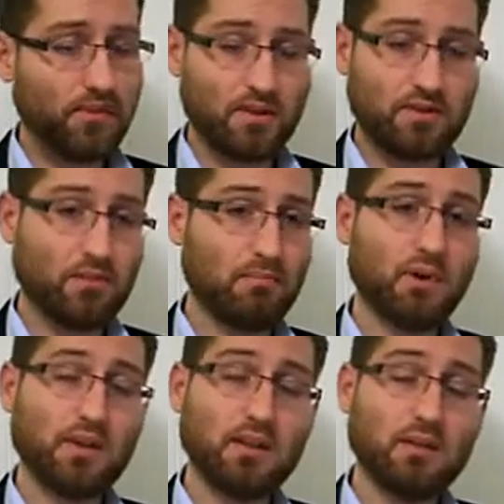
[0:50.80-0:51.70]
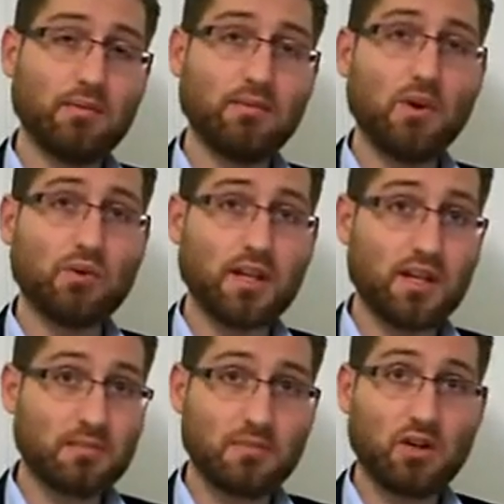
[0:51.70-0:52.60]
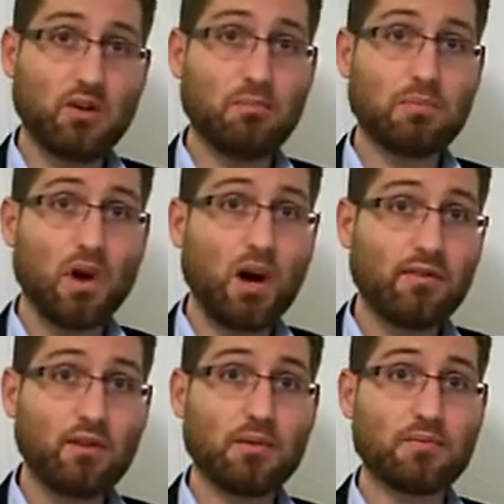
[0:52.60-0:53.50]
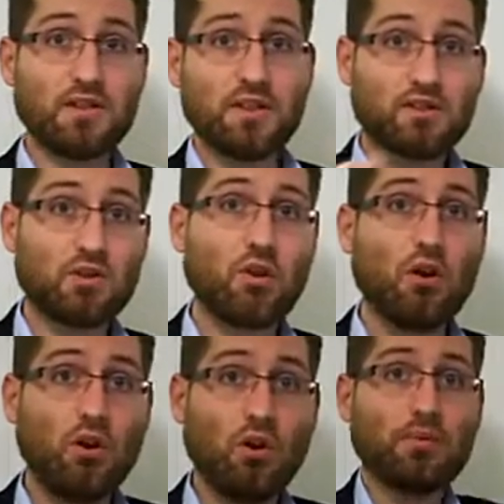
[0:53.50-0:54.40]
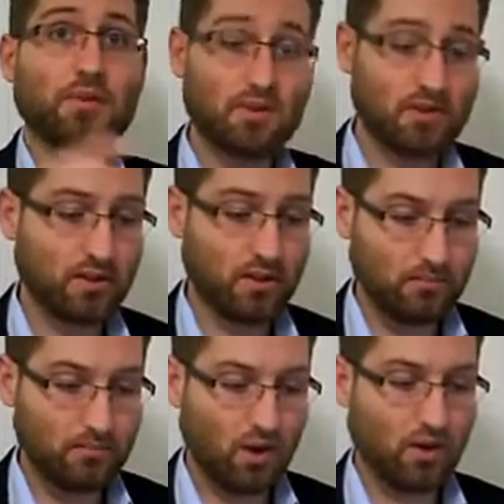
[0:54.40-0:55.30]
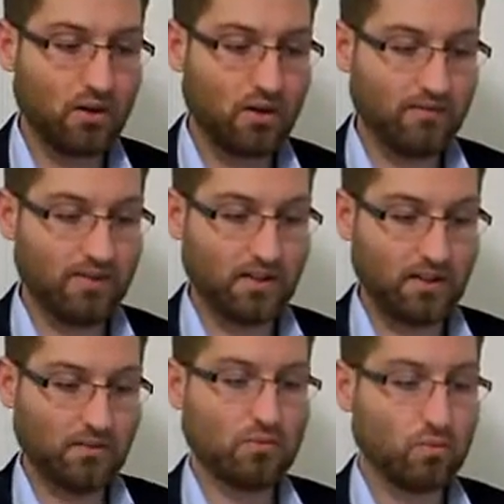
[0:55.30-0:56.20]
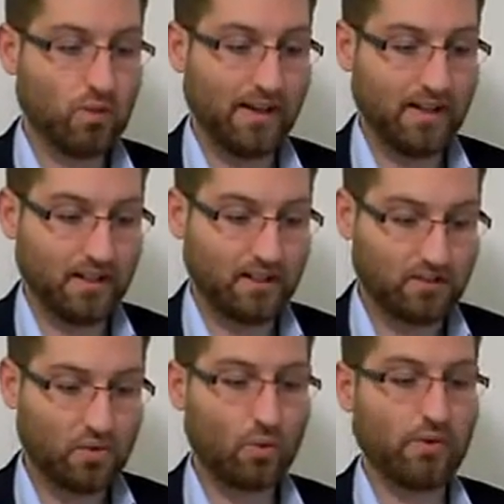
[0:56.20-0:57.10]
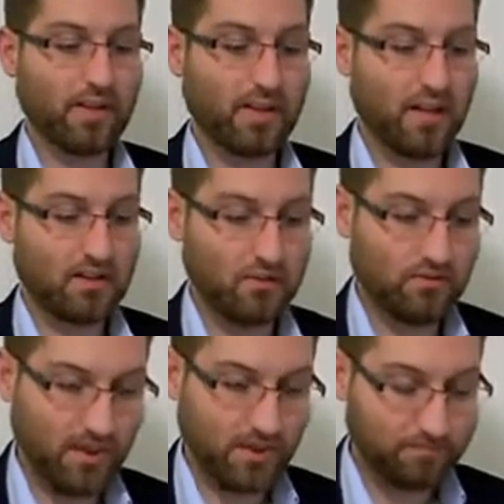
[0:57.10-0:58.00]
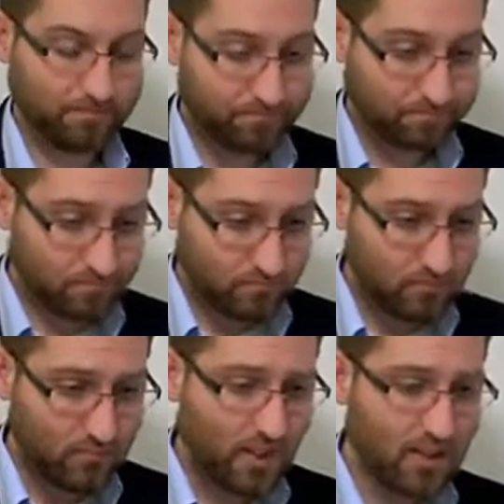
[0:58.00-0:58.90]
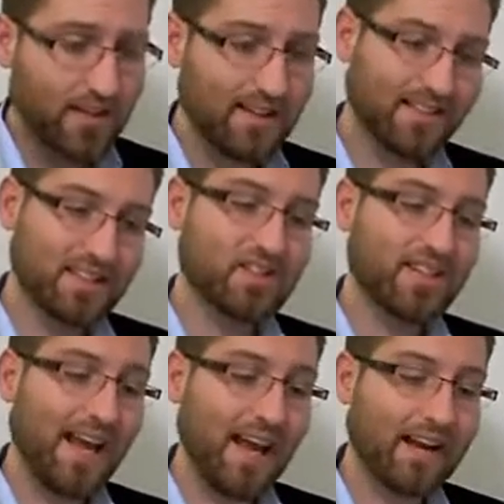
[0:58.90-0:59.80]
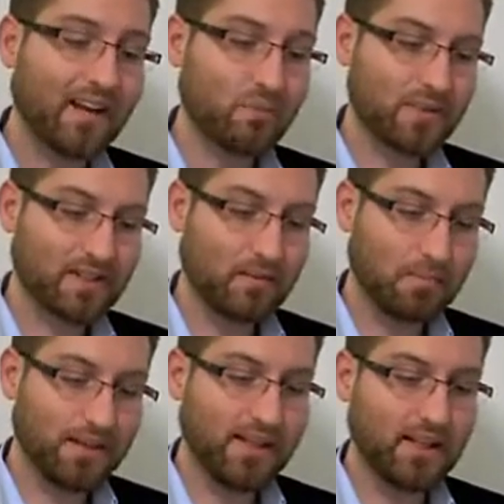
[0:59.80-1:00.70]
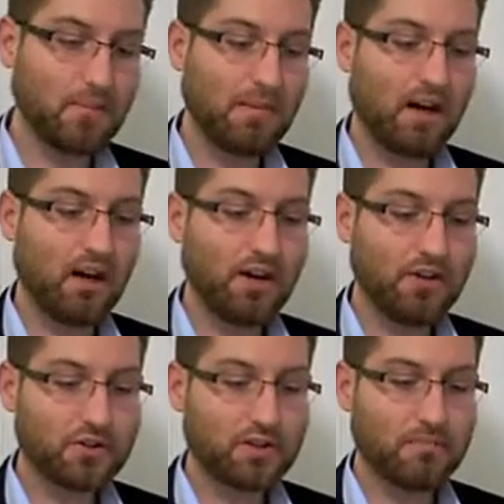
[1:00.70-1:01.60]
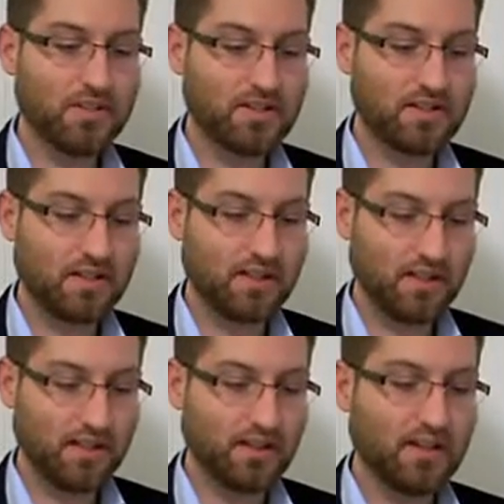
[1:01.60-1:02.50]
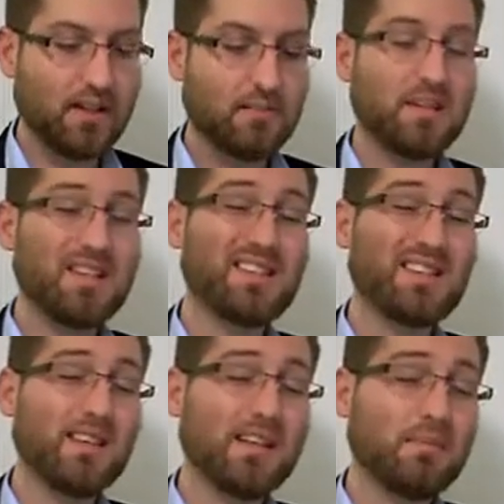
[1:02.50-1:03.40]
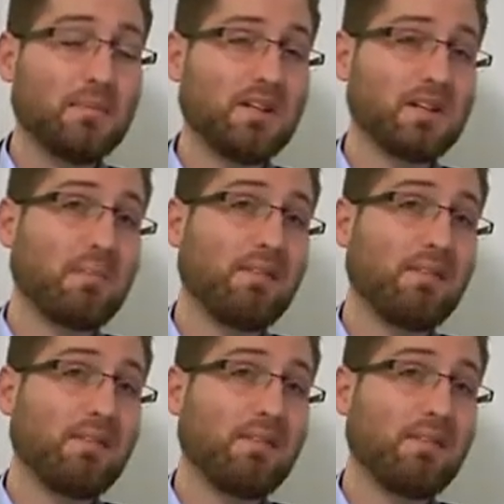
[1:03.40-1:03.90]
There's a book in the Old Testament called Proverbs. These are all considered part of the writings, or the Ketuvim. This canon was completed about 100 BCE. BCE means